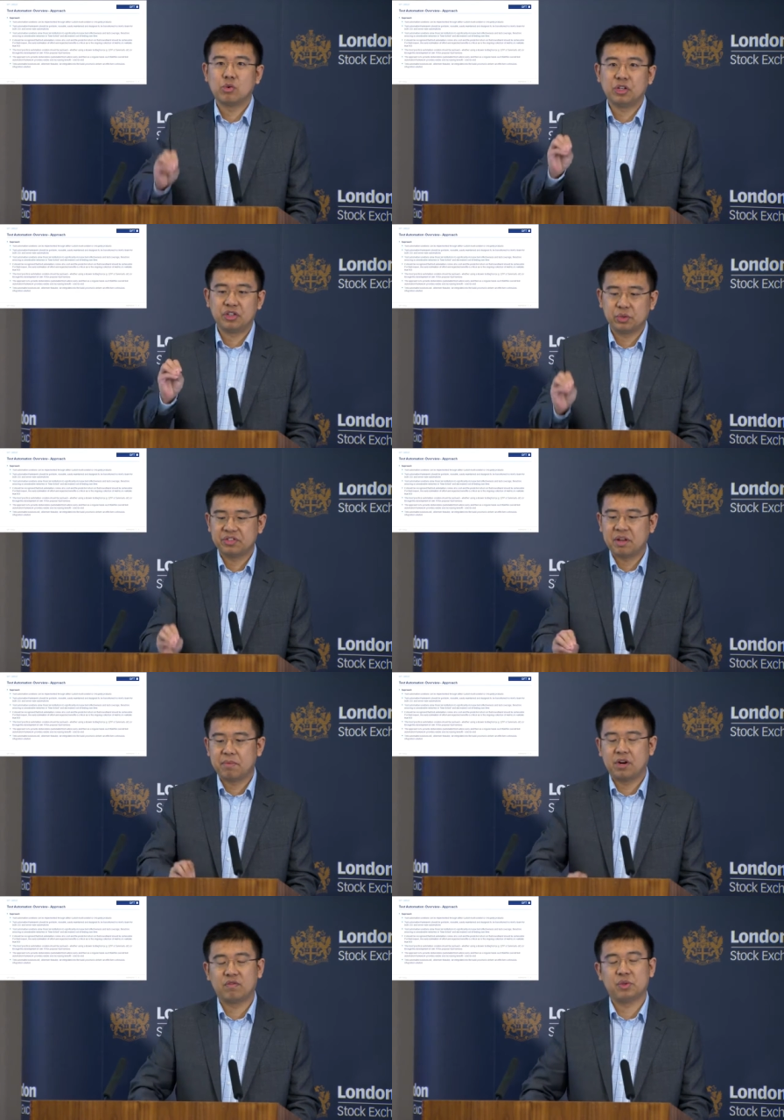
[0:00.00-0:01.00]
reduce
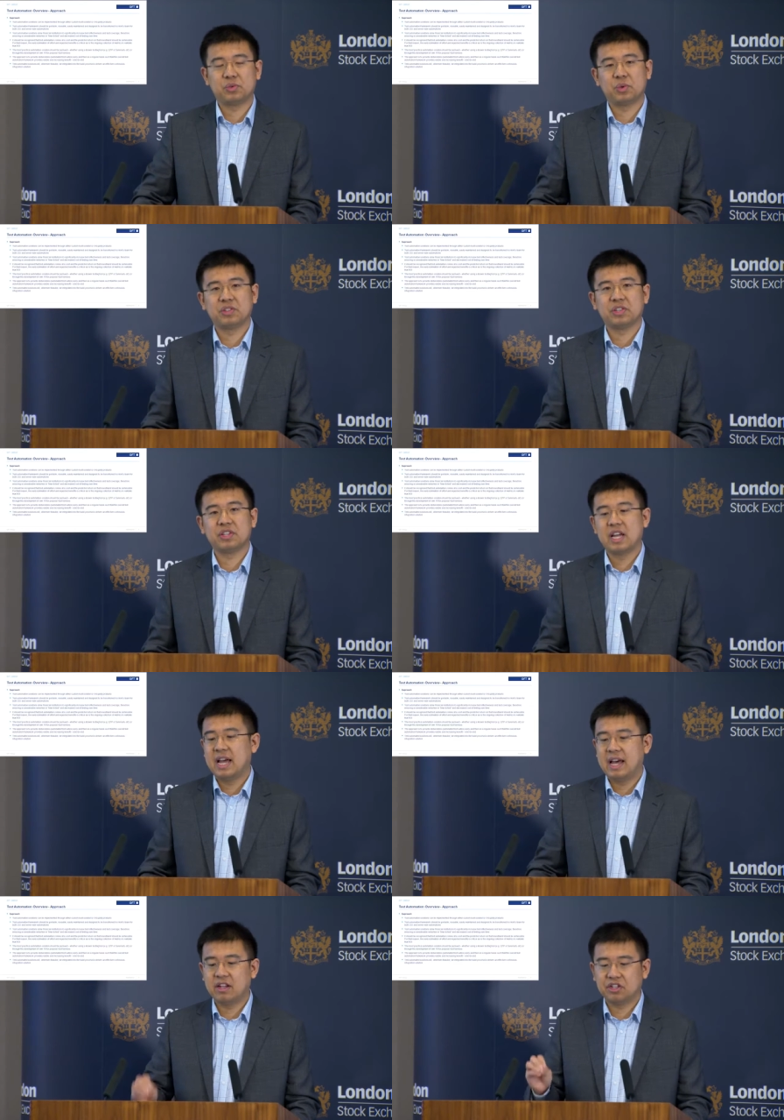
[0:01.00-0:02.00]
number of resources,
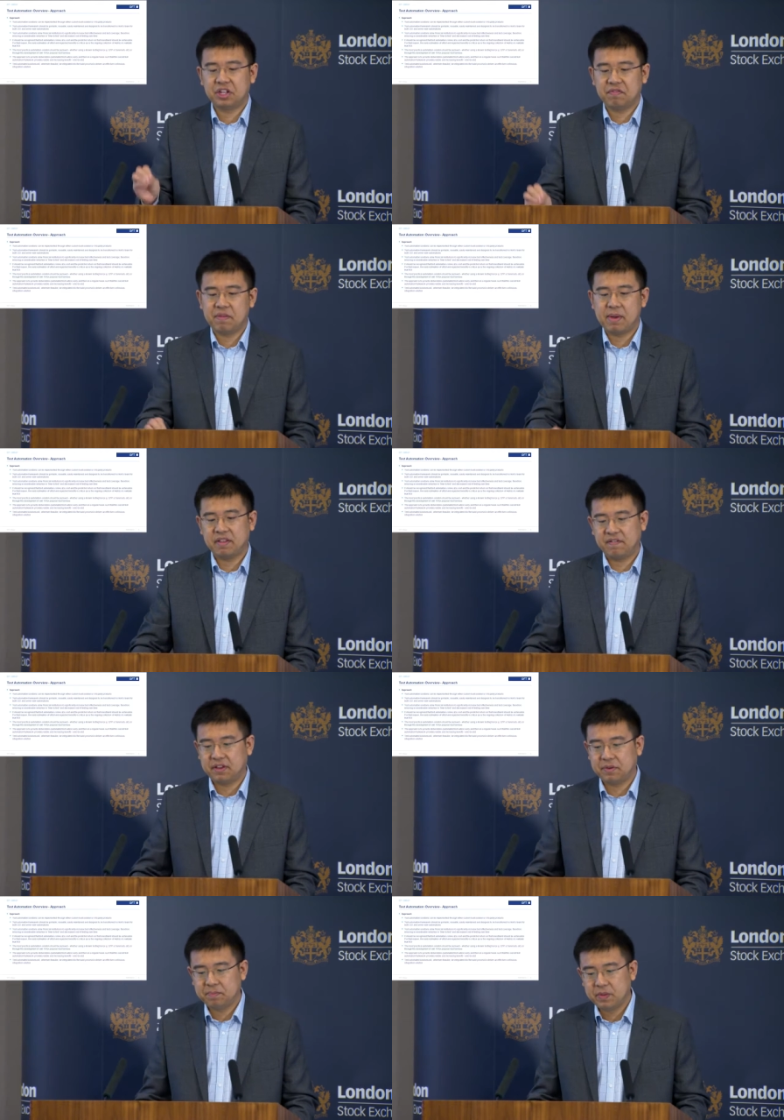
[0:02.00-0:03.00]
and achieve the benefit.